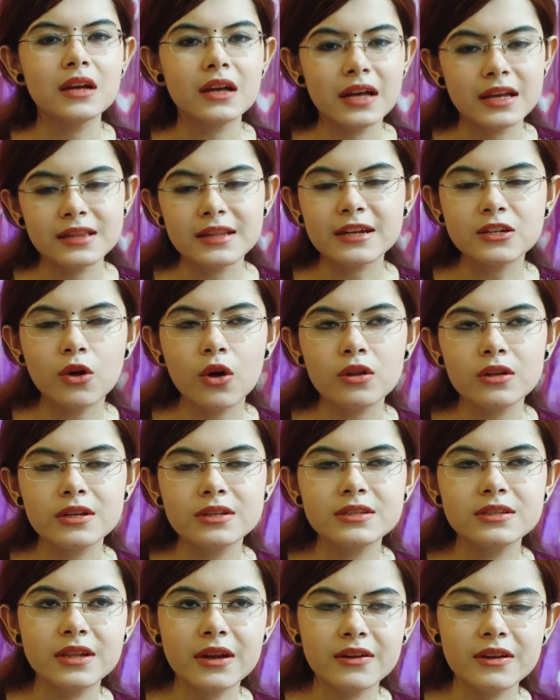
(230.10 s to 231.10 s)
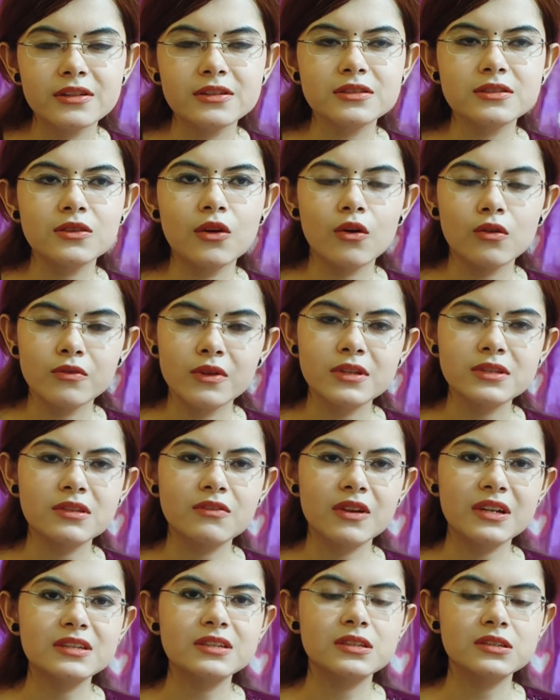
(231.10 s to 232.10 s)
In that college, there is always a
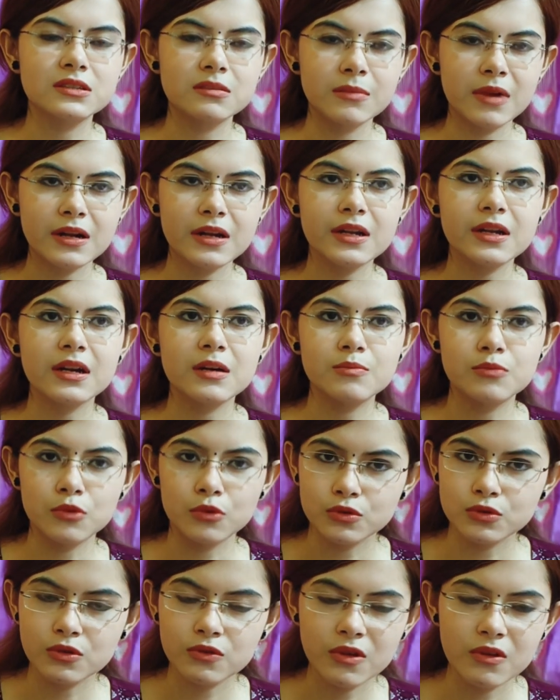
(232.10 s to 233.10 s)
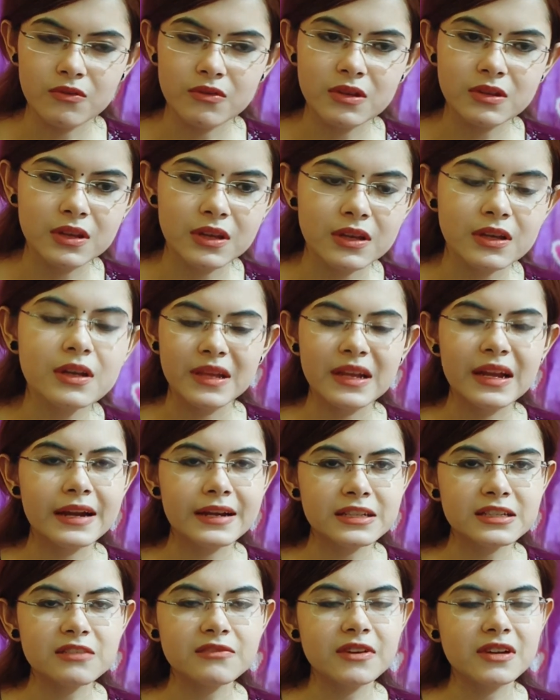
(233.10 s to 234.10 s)
very systematic approach of everything. It
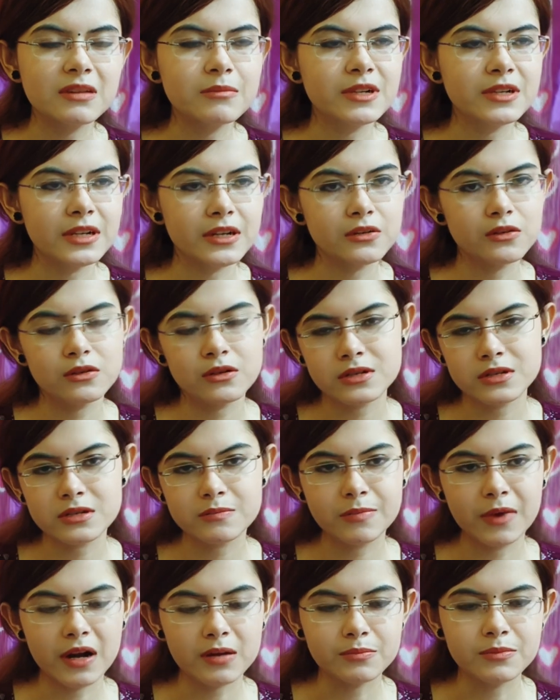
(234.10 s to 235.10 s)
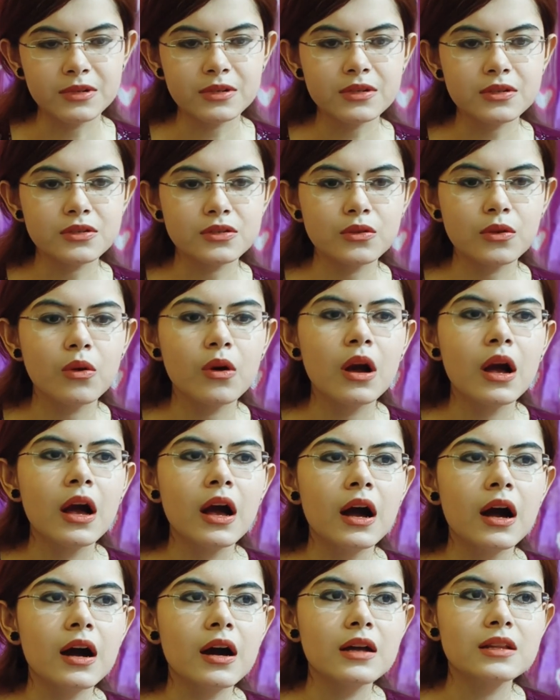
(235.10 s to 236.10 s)
is a very meticulous department. So
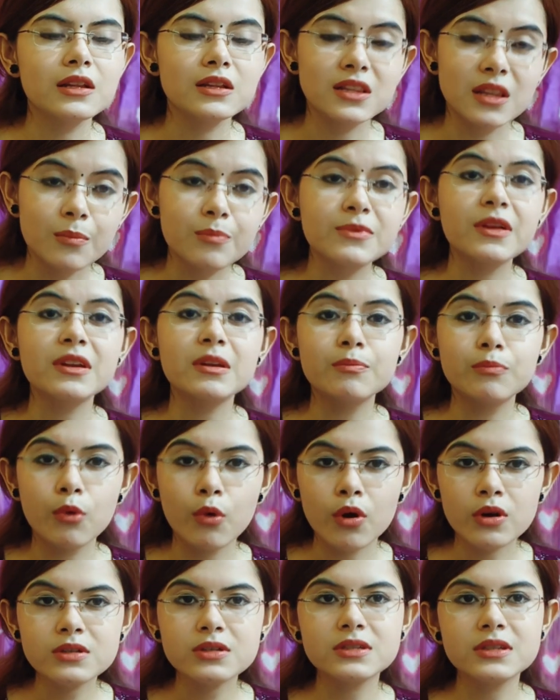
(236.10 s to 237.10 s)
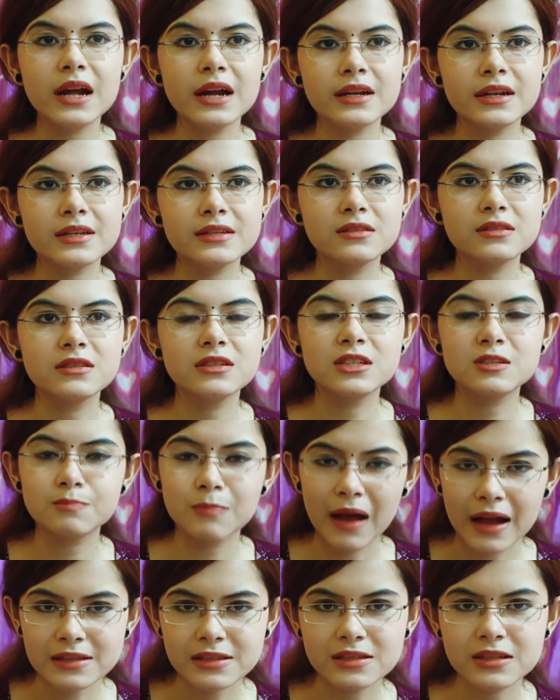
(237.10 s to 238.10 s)
the reports that is
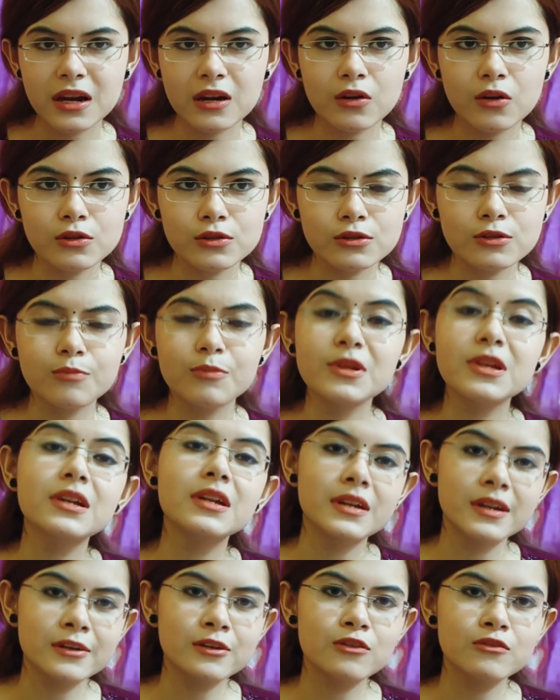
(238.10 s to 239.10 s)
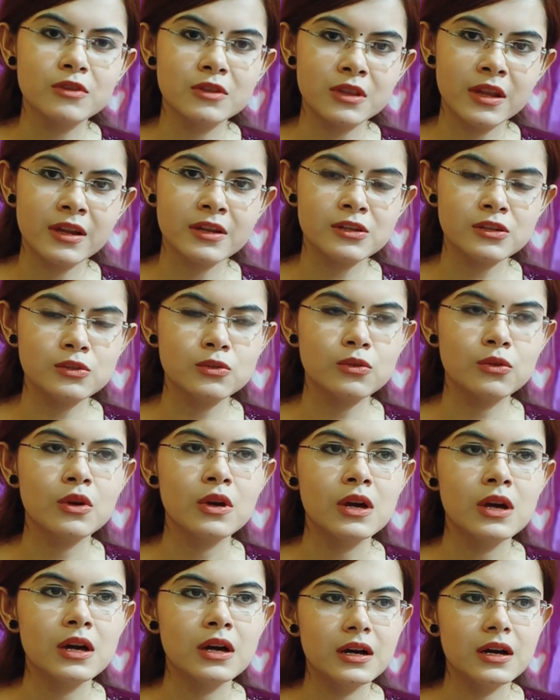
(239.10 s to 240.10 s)
dispatched are also printed over there. So
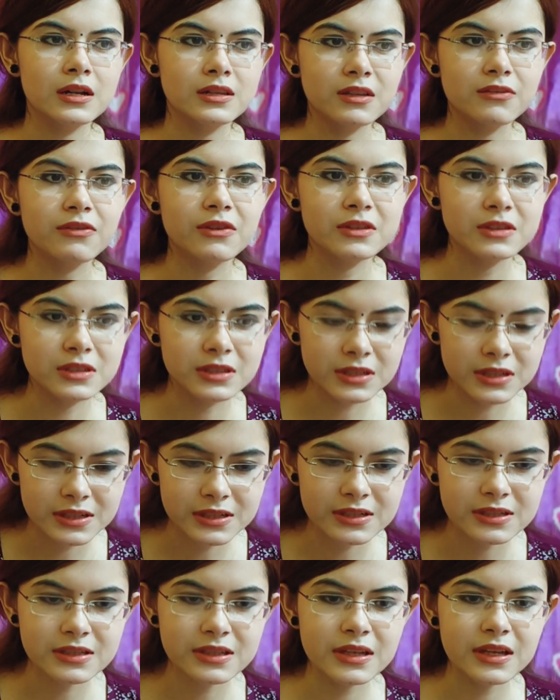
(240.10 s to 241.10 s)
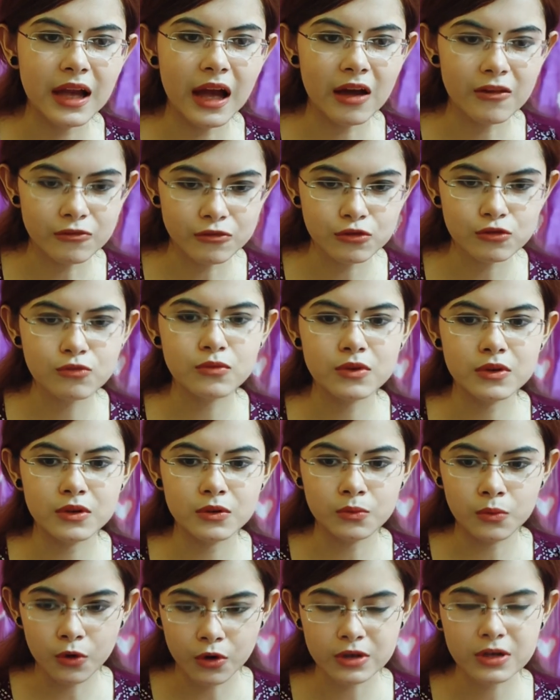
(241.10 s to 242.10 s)
the first years they have to
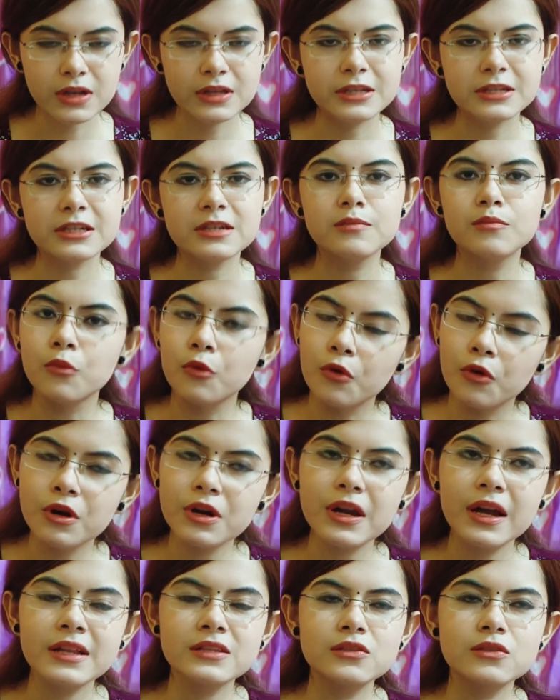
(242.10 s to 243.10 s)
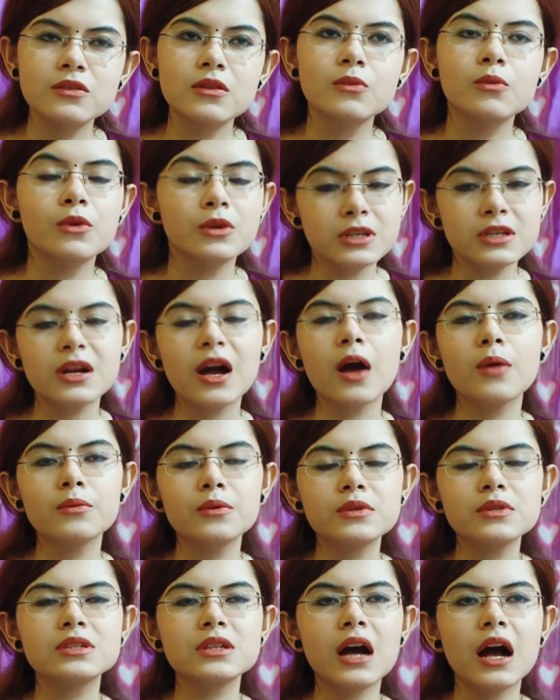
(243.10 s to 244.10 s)
work a little more, and so the working
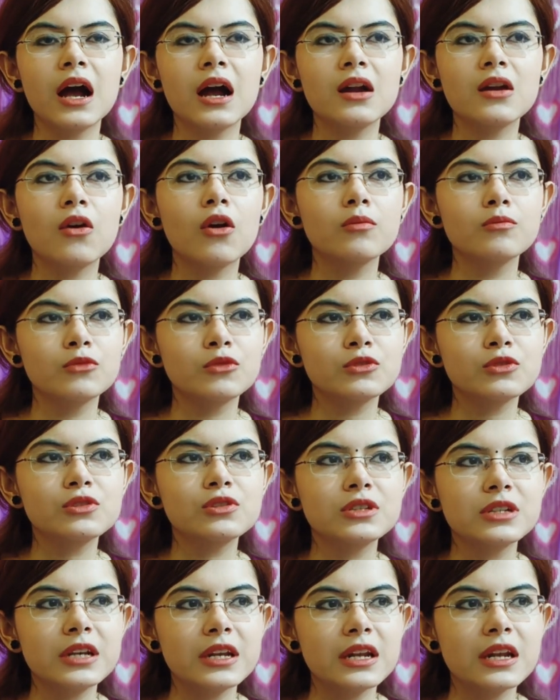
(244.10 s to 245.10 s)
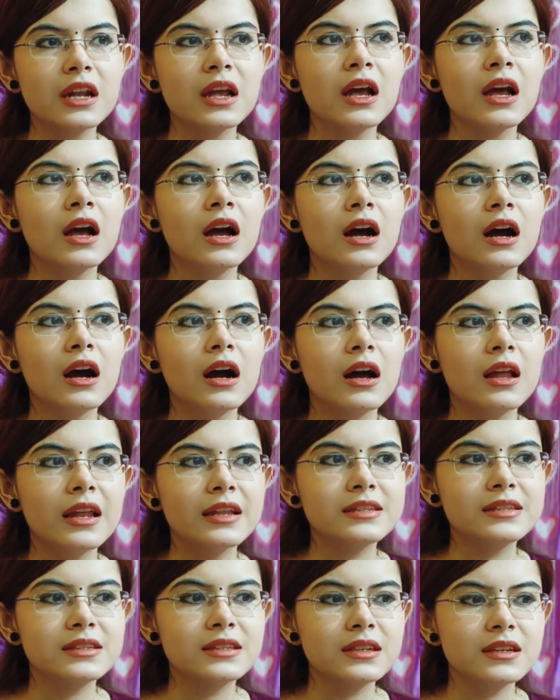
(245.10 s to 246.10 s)
hours are almost till
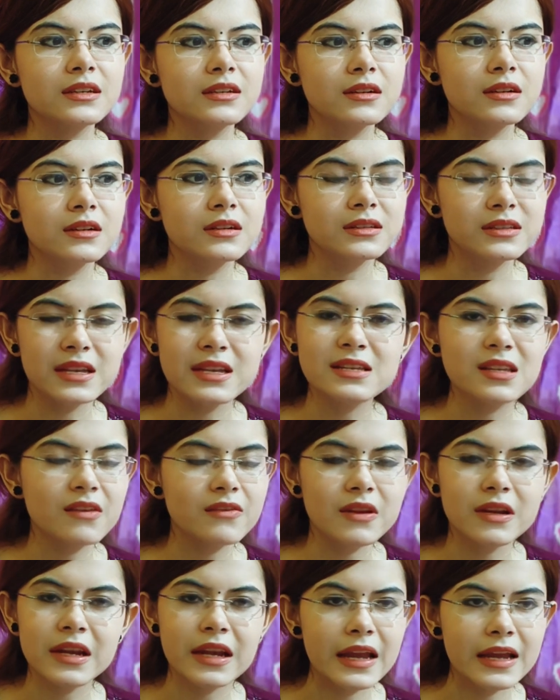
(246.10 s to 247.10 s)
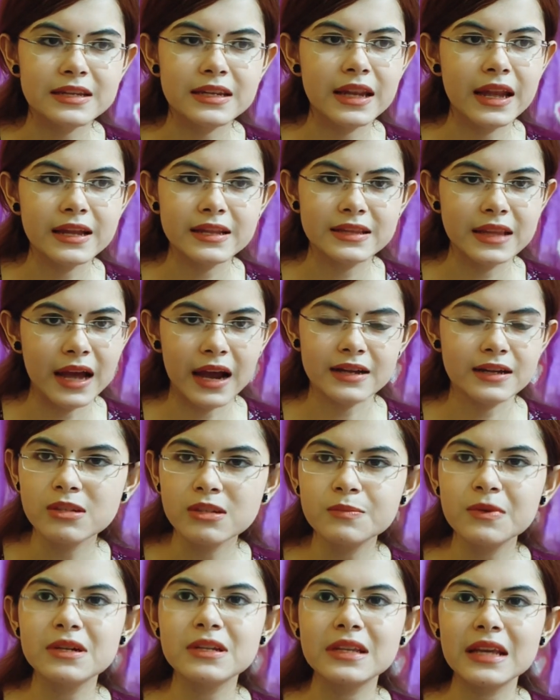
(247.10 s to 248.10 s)
let's say 6, 7, 8, like that,
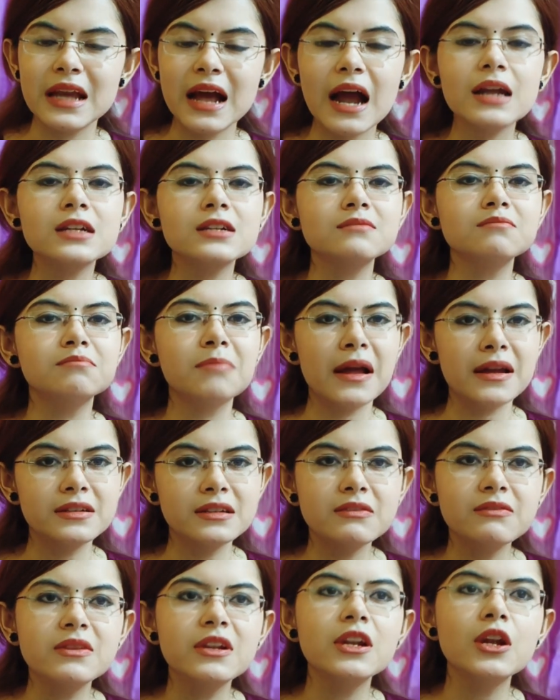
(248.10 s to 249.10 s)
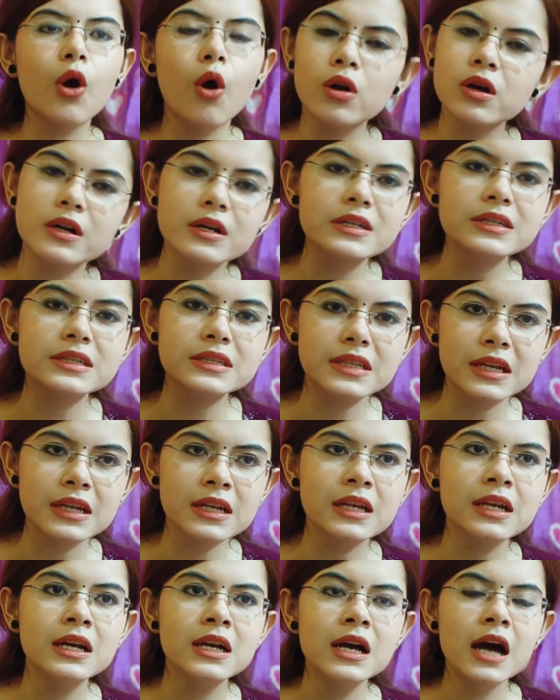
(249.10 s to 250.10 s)
but they are comparatively longer
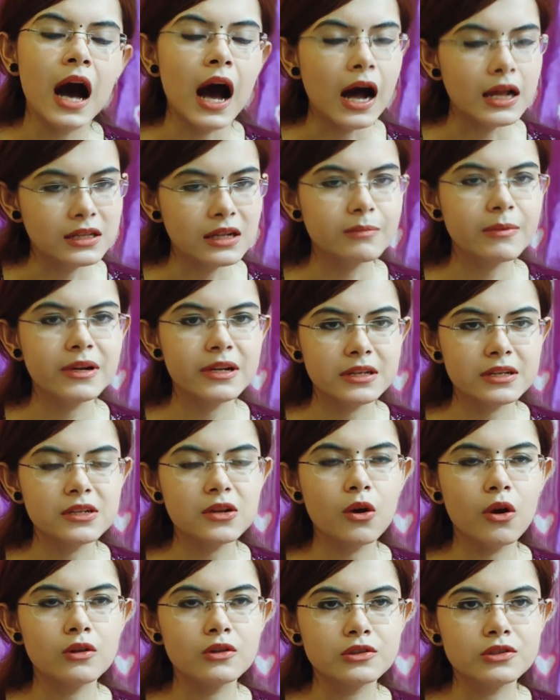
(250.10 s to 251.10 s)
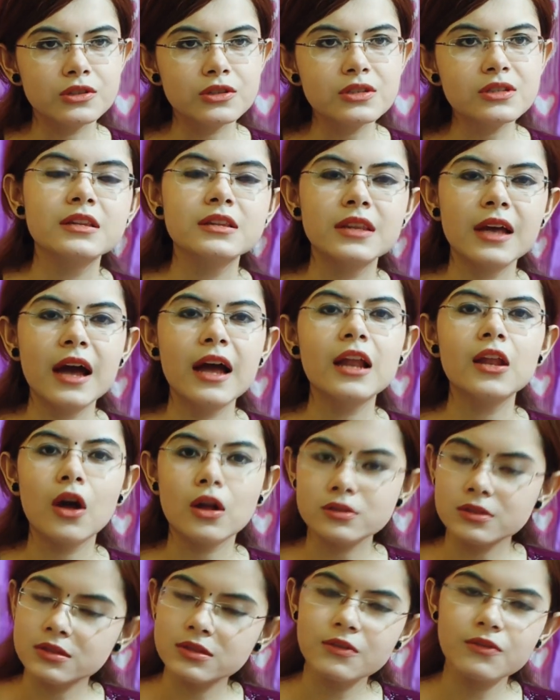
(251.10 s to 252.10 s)
than other medical colleges. There are
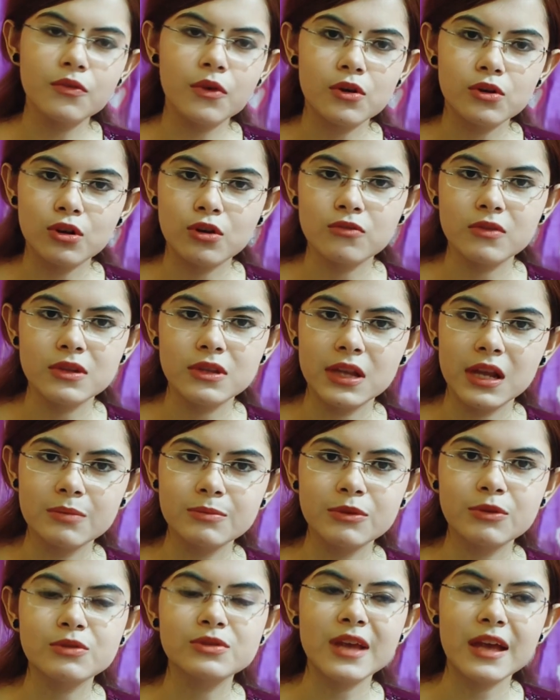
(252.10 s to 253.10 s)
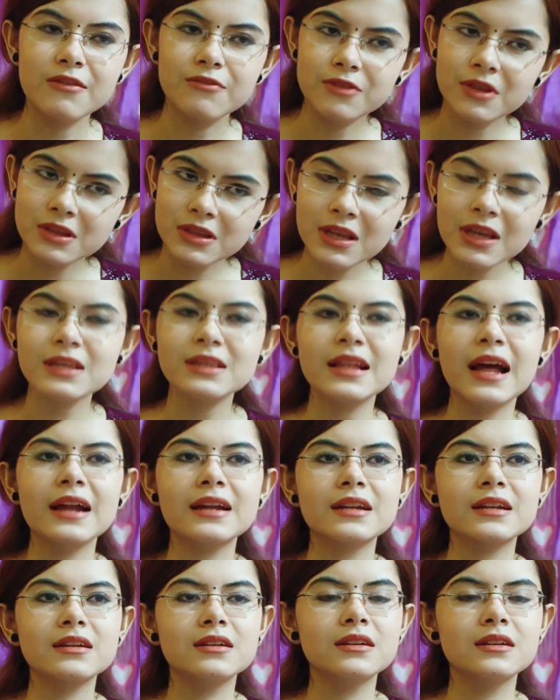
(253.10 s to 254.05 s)
lots of work over there because everything that